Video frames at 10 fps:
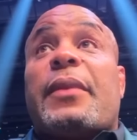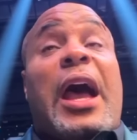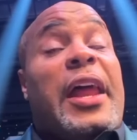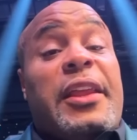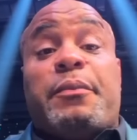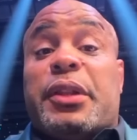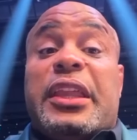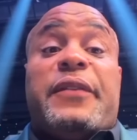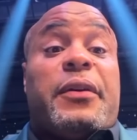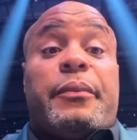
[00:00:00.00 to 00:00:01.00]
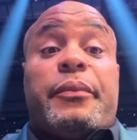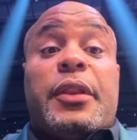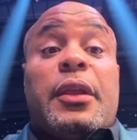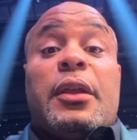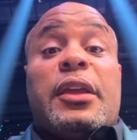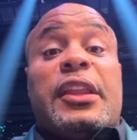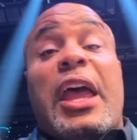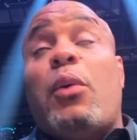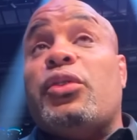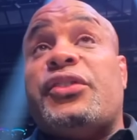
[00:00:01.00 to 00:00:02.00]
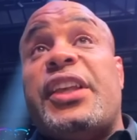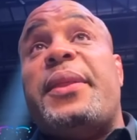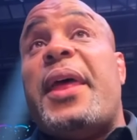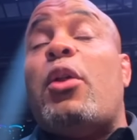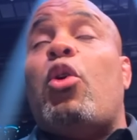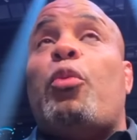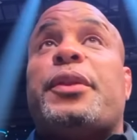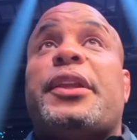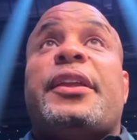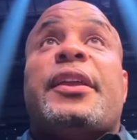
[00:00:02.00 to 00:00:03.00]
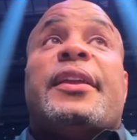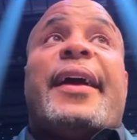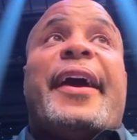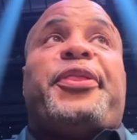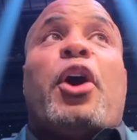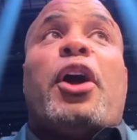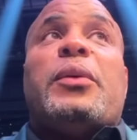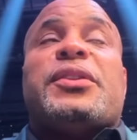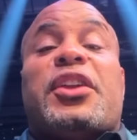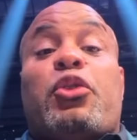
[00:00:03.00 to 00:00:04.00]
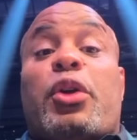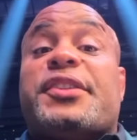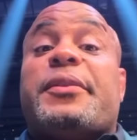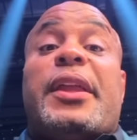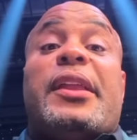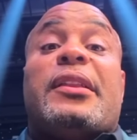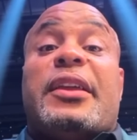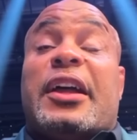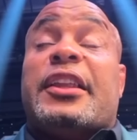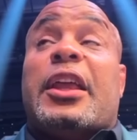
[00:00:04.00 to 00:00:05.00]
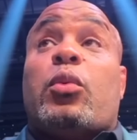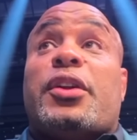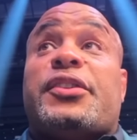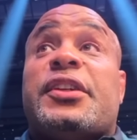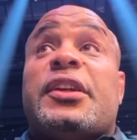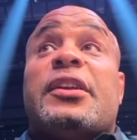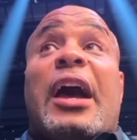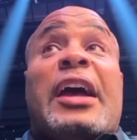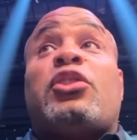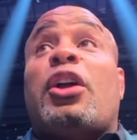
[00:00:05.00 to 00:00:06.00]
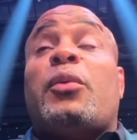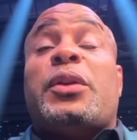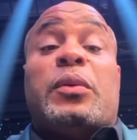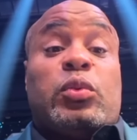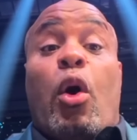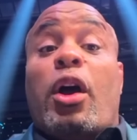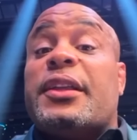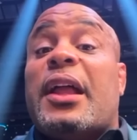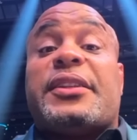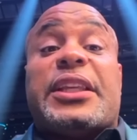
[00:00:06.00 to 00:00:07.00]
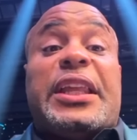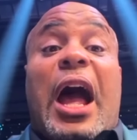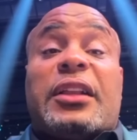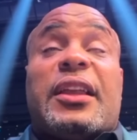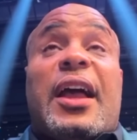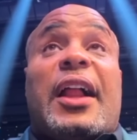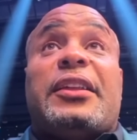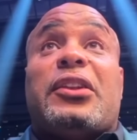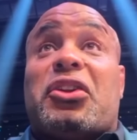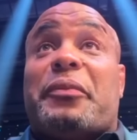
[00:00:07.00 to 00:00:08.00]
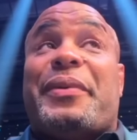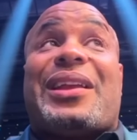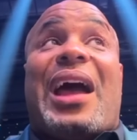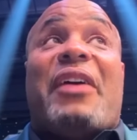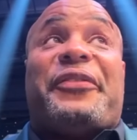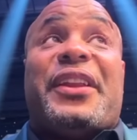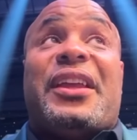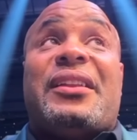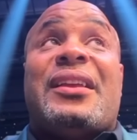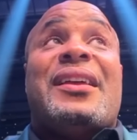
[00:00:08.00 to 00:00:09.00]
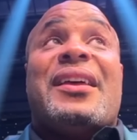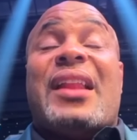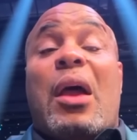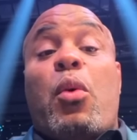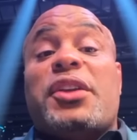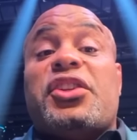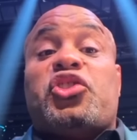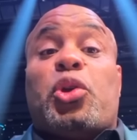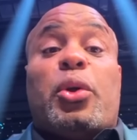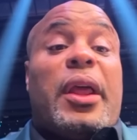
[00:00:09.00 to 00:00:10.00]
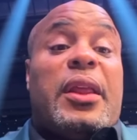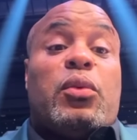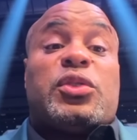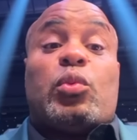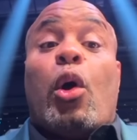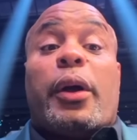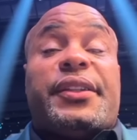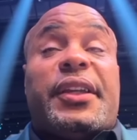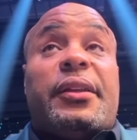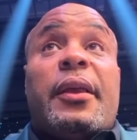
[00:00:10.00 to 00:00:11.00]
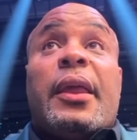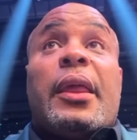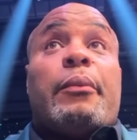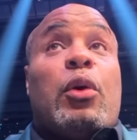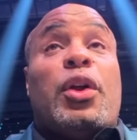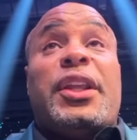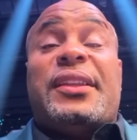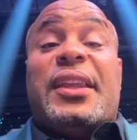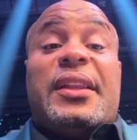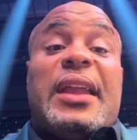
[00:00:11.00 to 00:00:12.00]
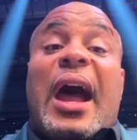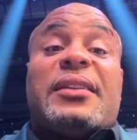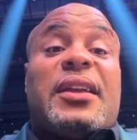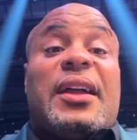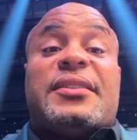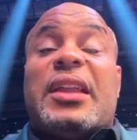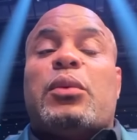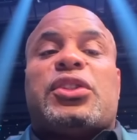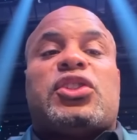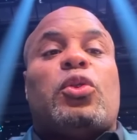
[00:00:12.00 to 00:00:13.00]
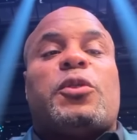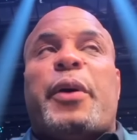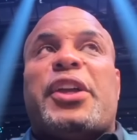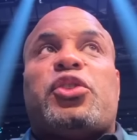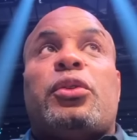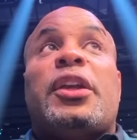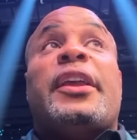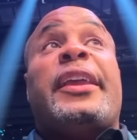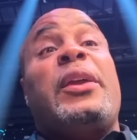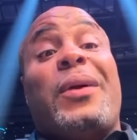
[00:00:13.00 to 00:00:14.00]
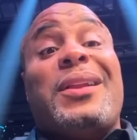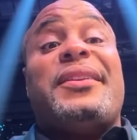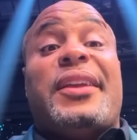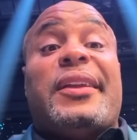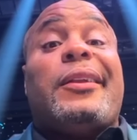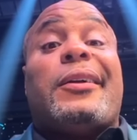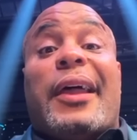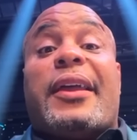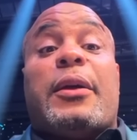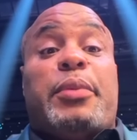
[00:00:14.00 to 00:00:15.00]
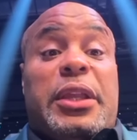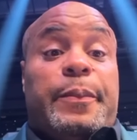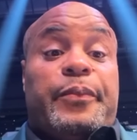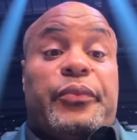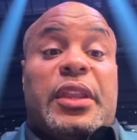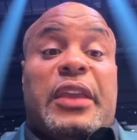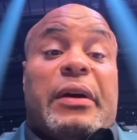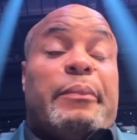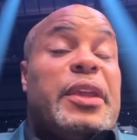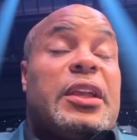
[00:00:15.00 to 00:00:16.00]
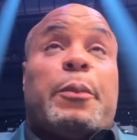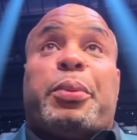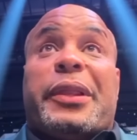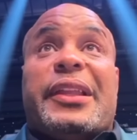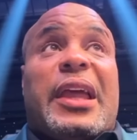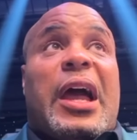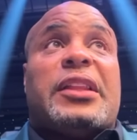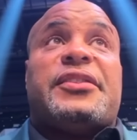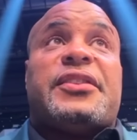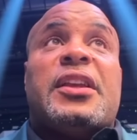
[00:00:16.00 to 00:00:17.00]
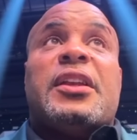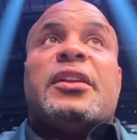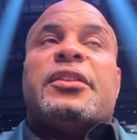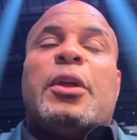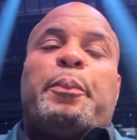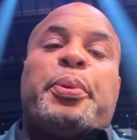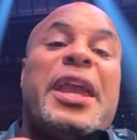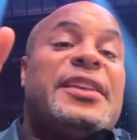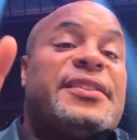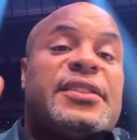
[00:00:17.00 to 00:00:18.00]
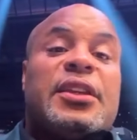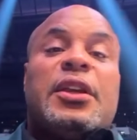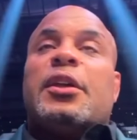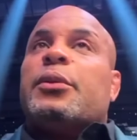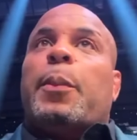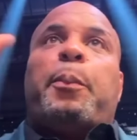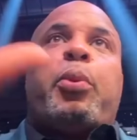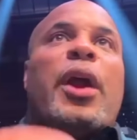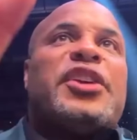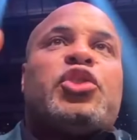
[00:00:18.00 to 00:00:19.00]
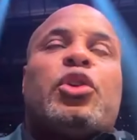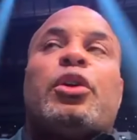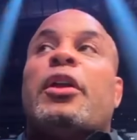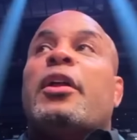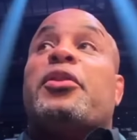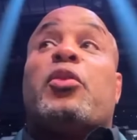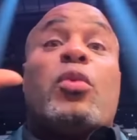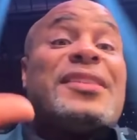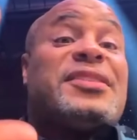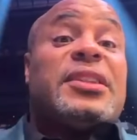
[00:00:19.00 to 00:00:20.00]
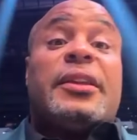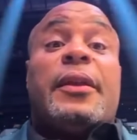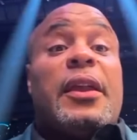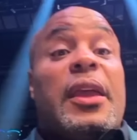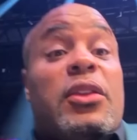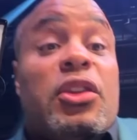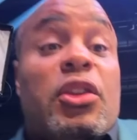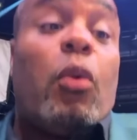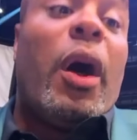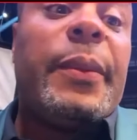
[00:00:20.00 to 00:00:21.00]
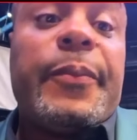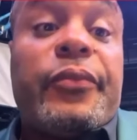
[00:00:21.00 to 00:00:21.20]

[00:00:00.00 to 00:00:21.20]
I didn't believe him. And I will say that openly. I thought he was underestimating Leon Edwards. I thought when he was walking out to the octagon, he looked a bit confident and I wasn't sure that it was warranted. But what he did in the octagon tonight was so special. He really did look like Khabib, if I'm being completely honest. The pace, the pressure, the wrestling, and you know what?